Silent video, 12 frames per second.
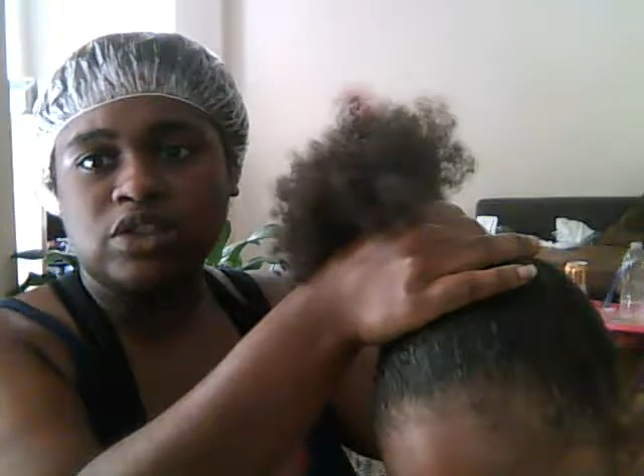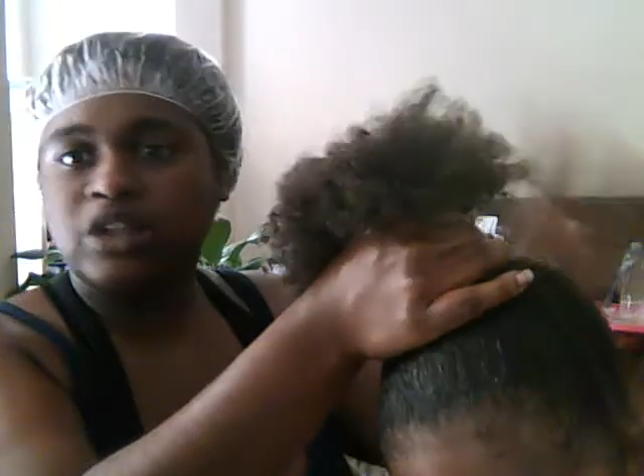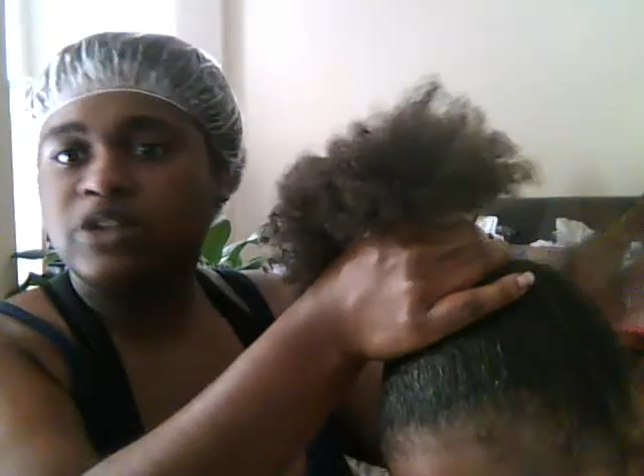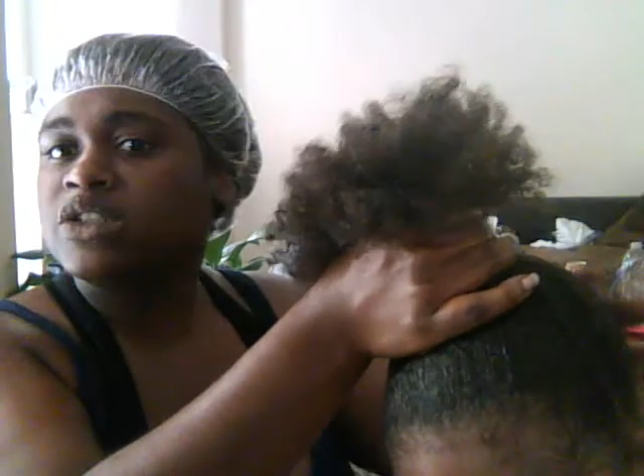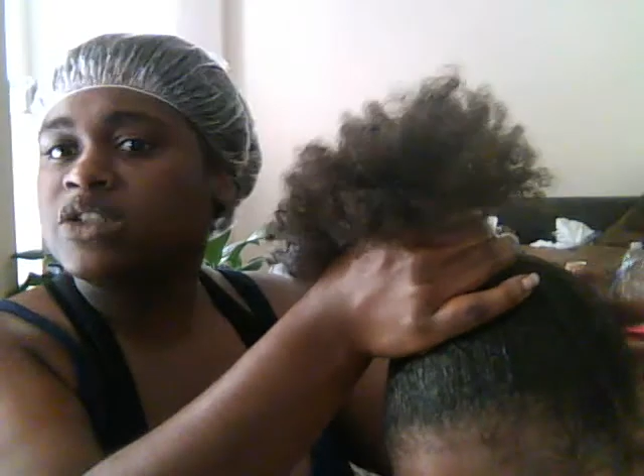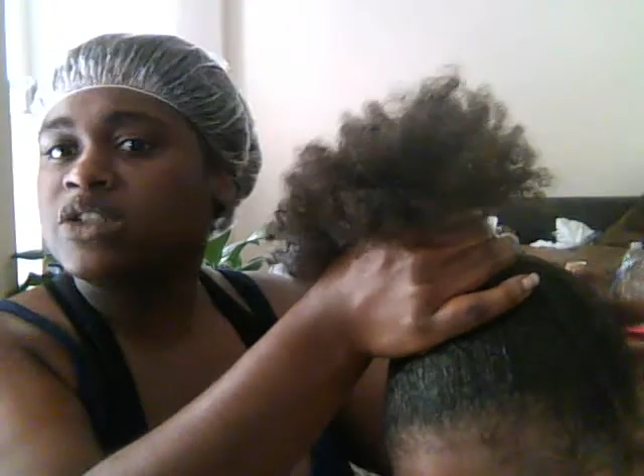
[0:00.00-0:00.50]

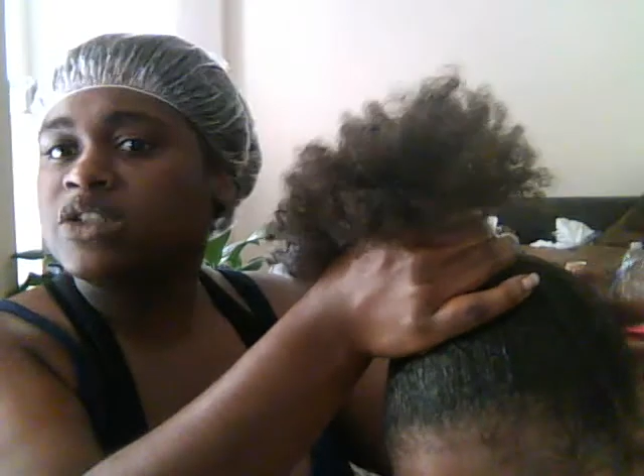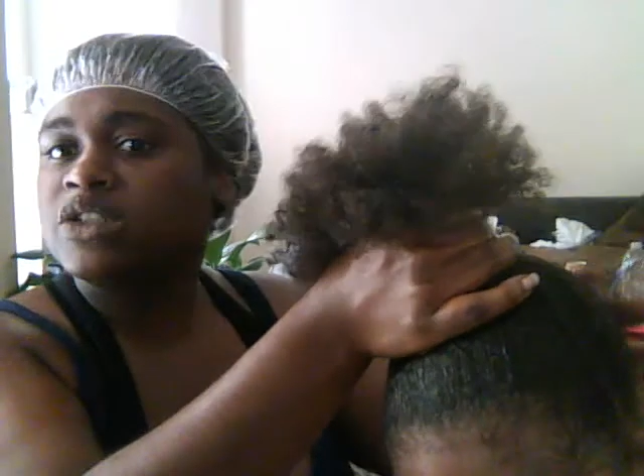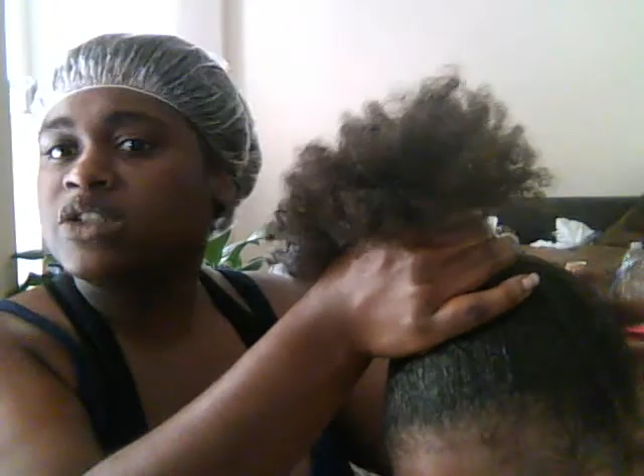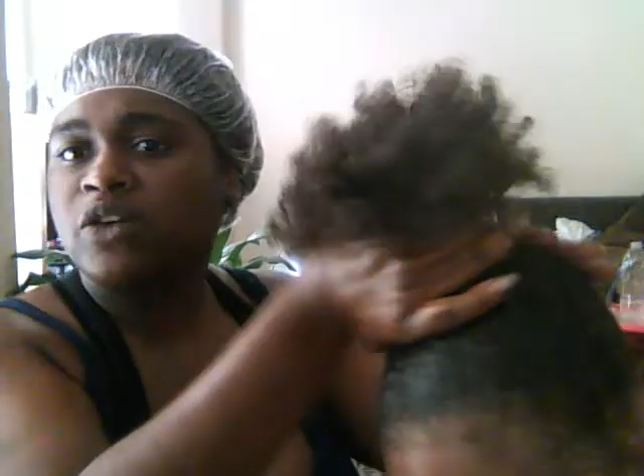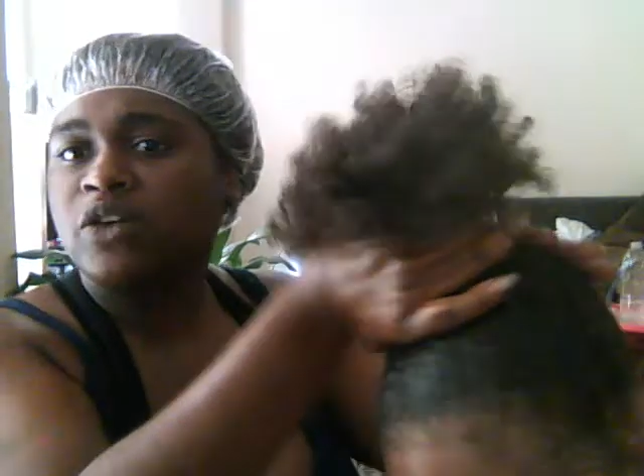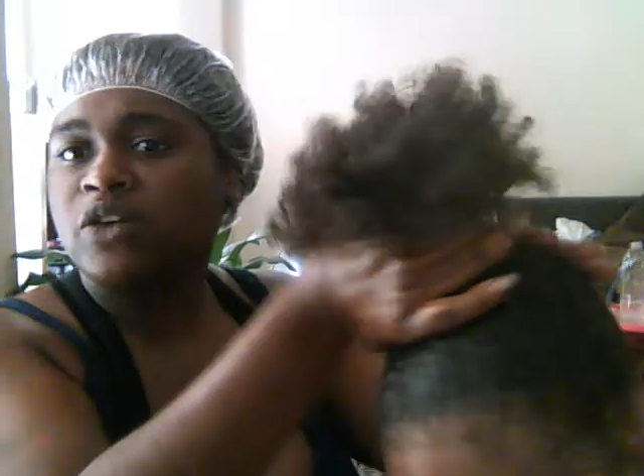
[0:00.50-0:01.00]
So
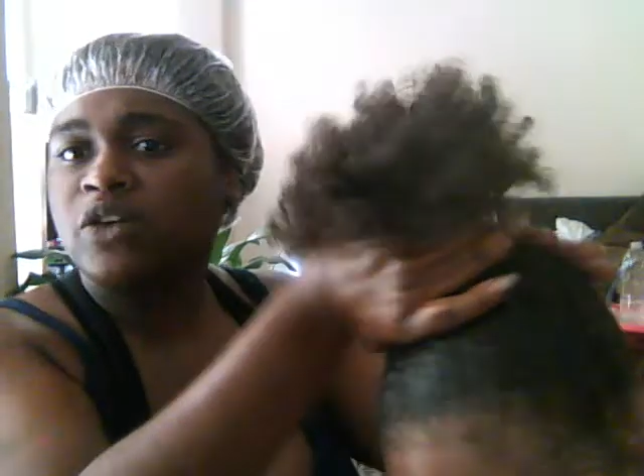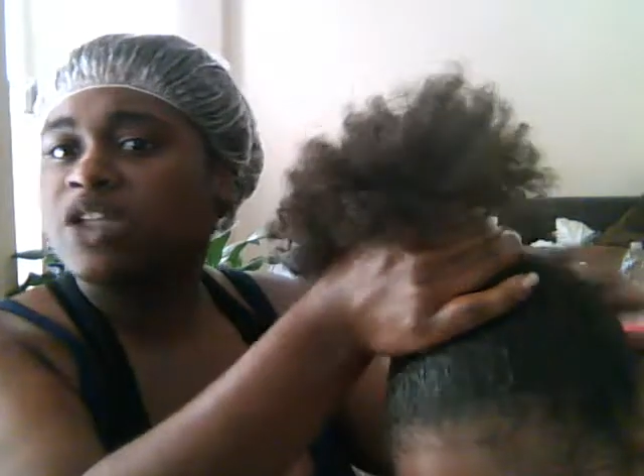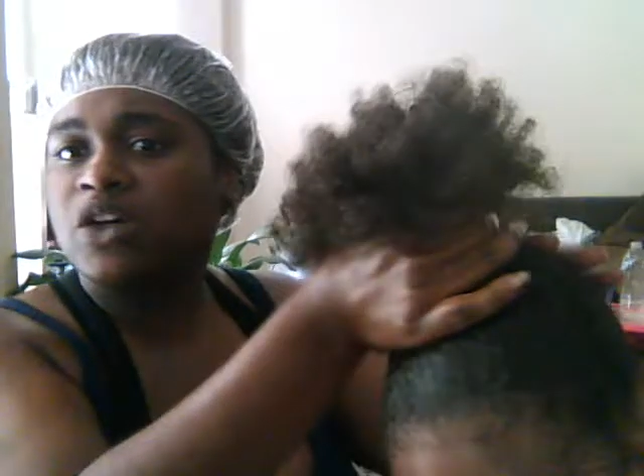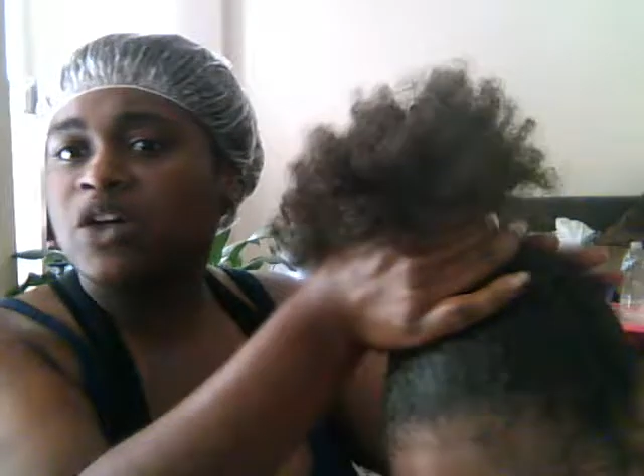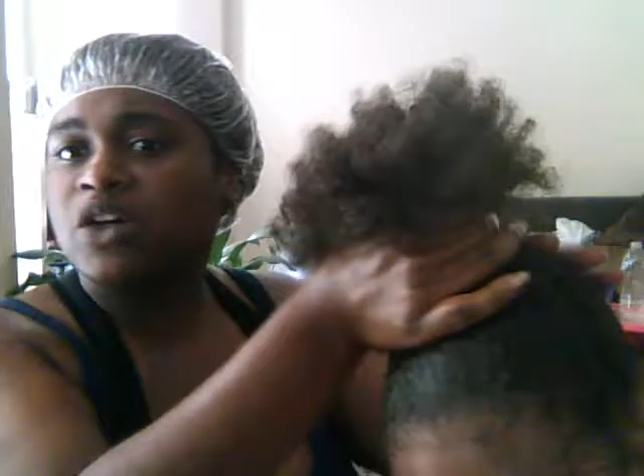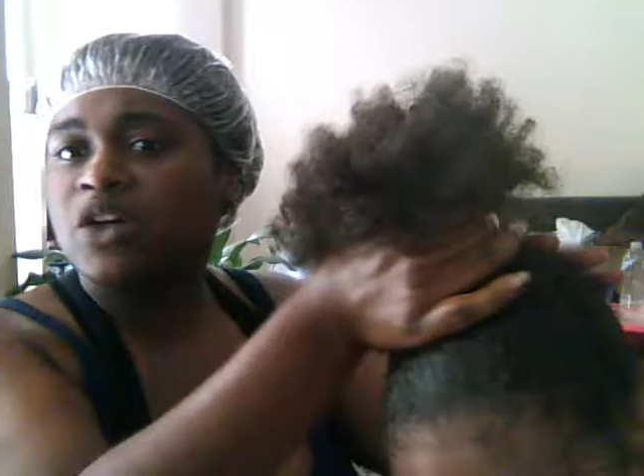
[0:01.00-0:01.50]
$8
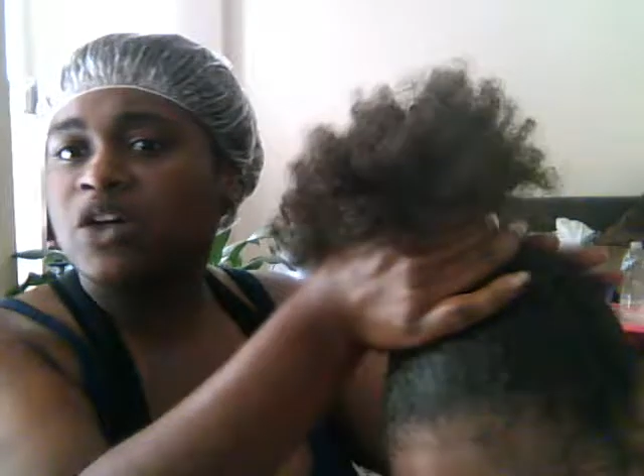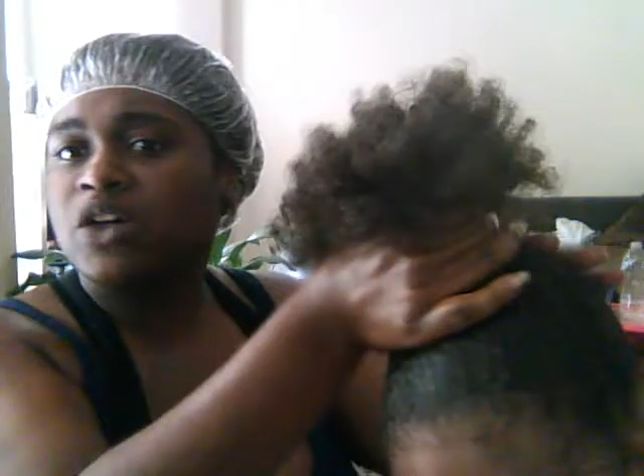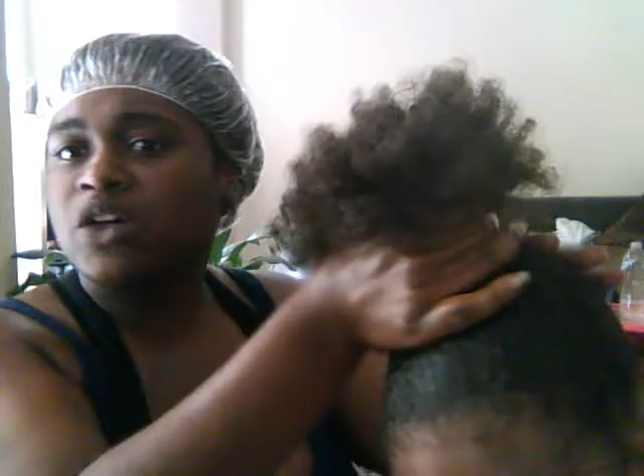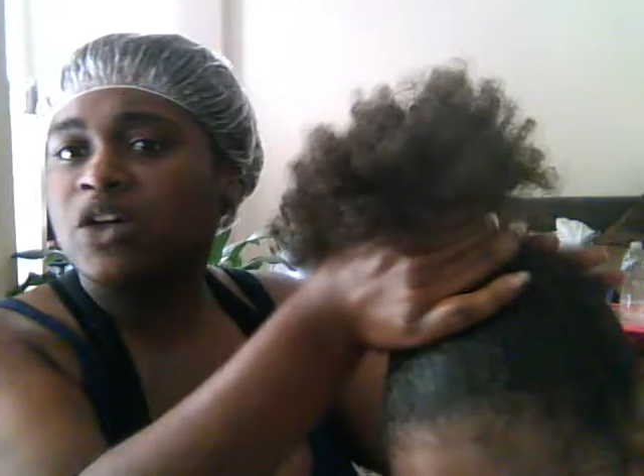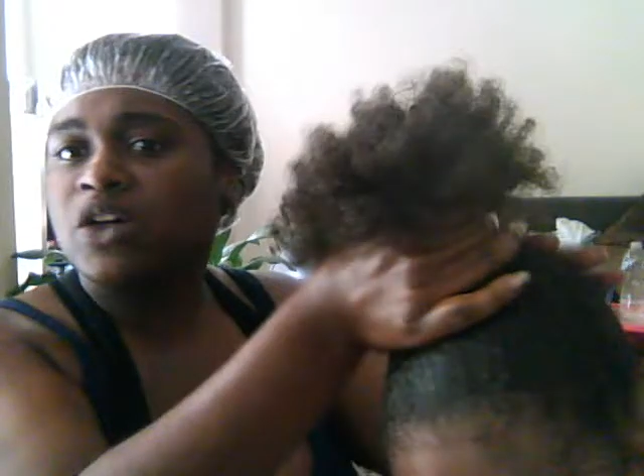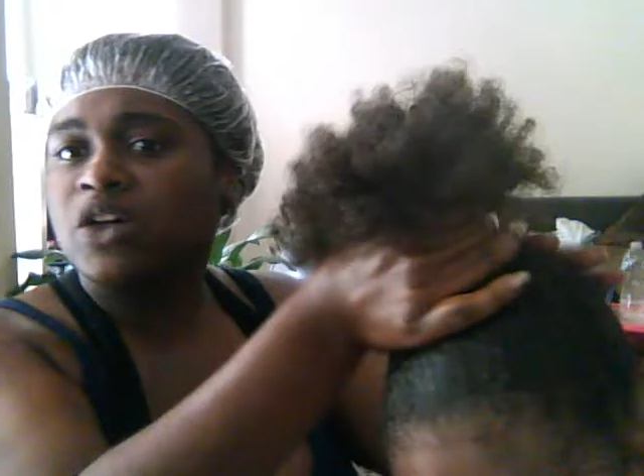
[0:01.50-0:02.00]
goes a long way.
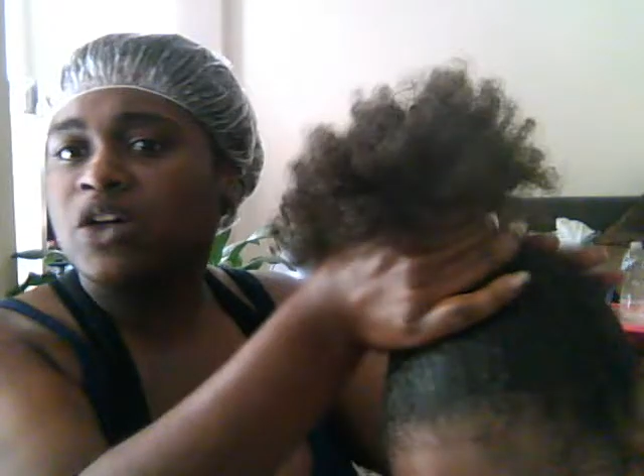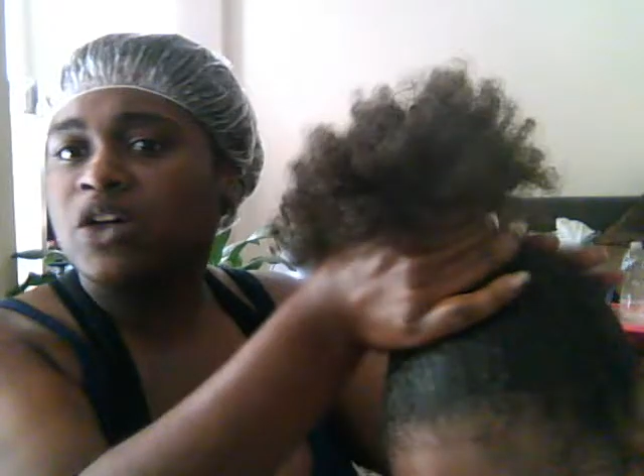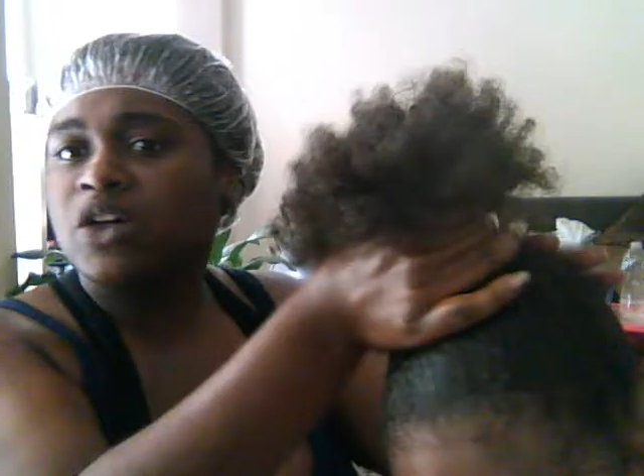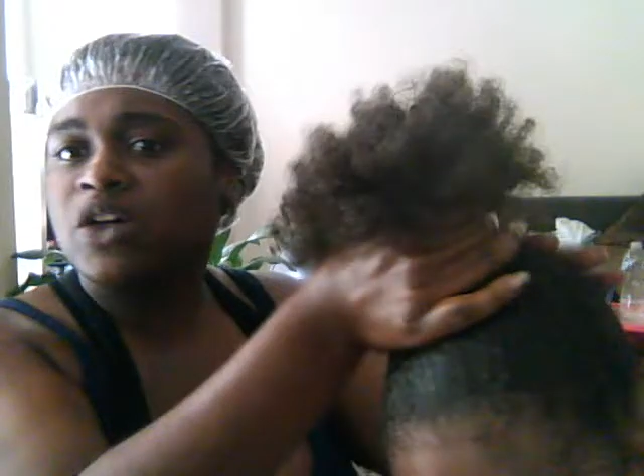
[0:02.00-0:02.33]
You figure